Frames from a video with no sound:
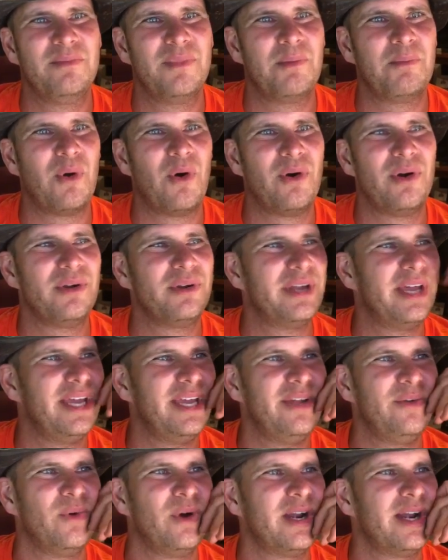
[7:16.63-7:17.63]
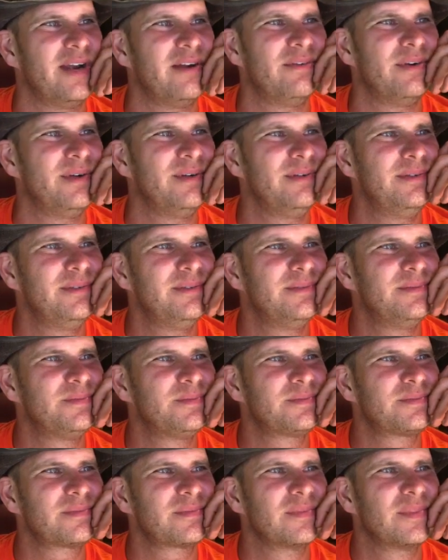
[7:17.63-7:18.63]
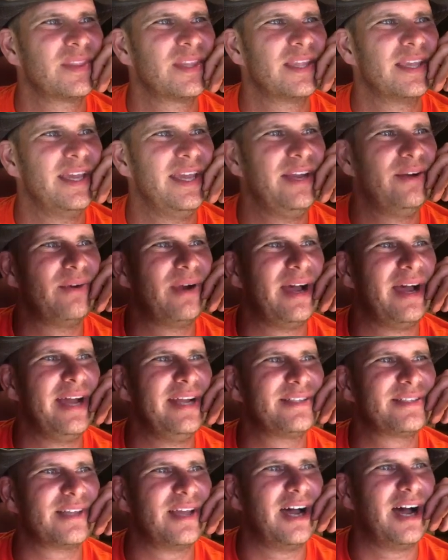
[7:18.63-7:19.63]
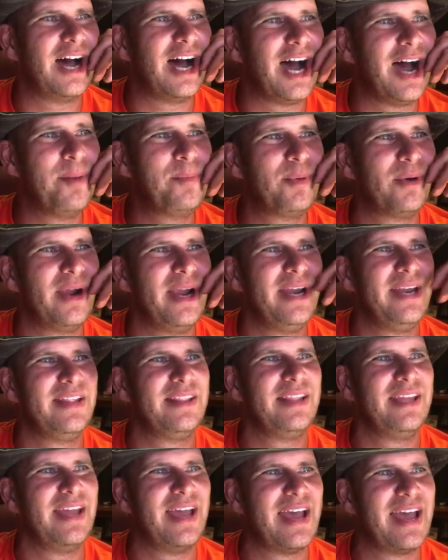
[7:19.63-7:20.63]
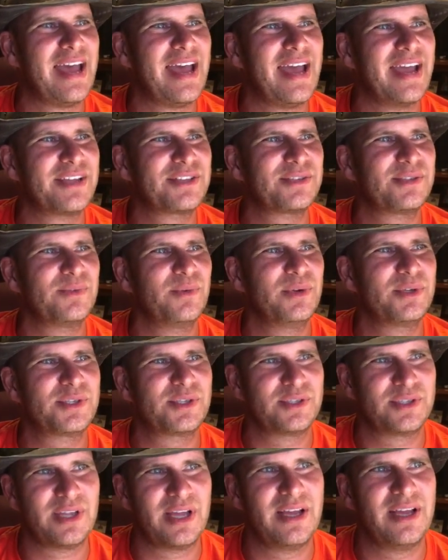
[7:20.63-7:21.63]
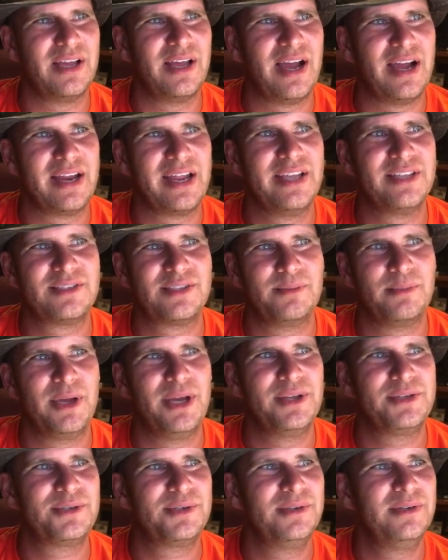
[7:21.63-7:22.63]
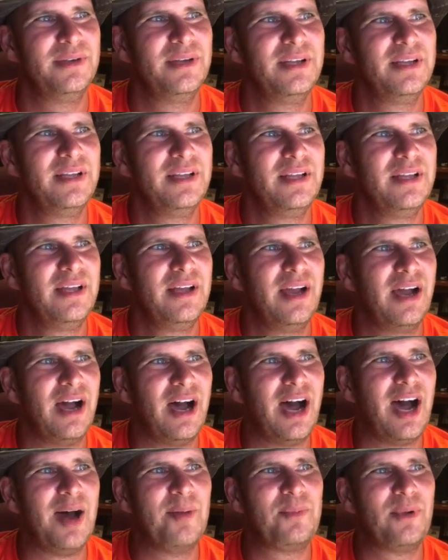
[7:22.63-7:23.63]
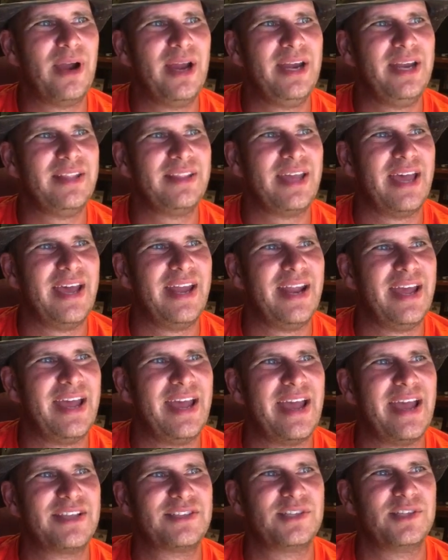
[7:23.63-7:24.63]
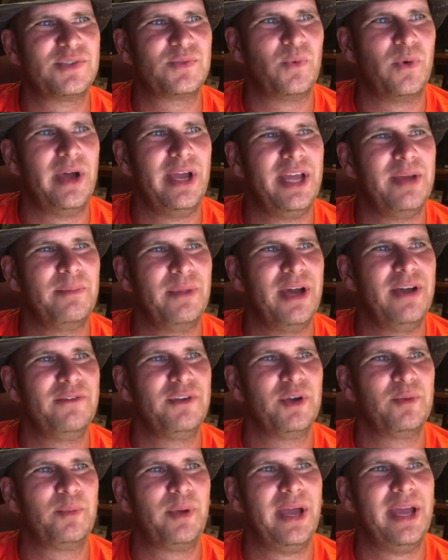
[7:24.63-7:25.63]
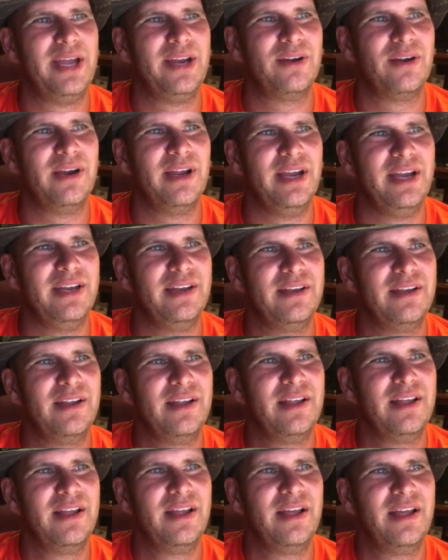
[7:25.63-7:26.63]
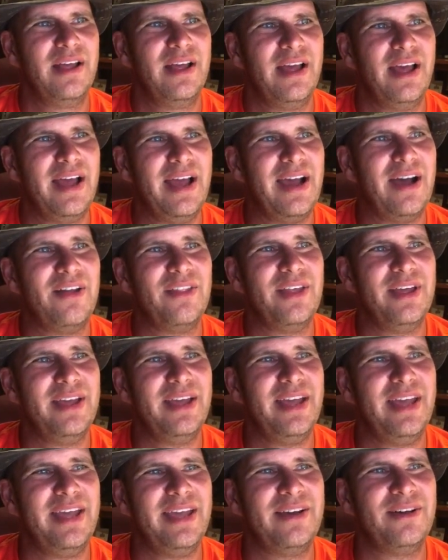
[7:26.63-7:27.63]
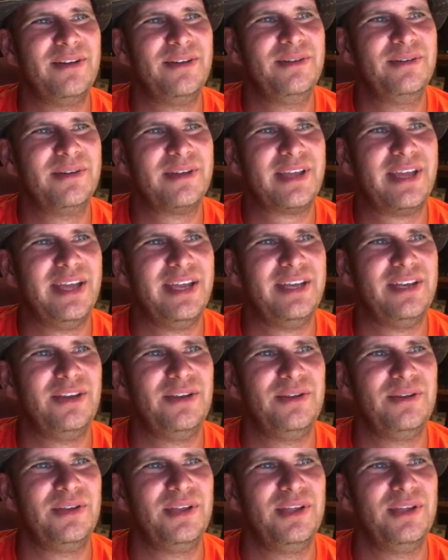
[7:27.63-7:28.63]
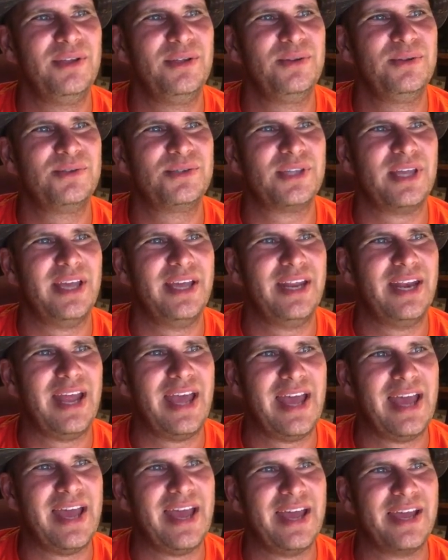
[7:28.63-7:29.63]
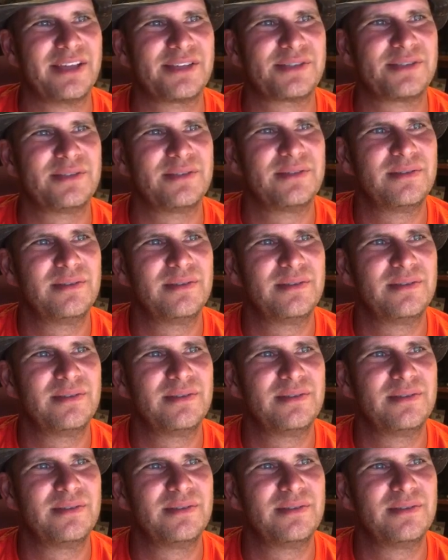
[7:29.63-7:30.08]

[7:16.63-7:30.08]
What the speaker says: Memorial Day, whatever, he writes, operating the axe, which is, I guess, the Buncher. Operating that axe is way above your pay grade. How the hell can you use an axe?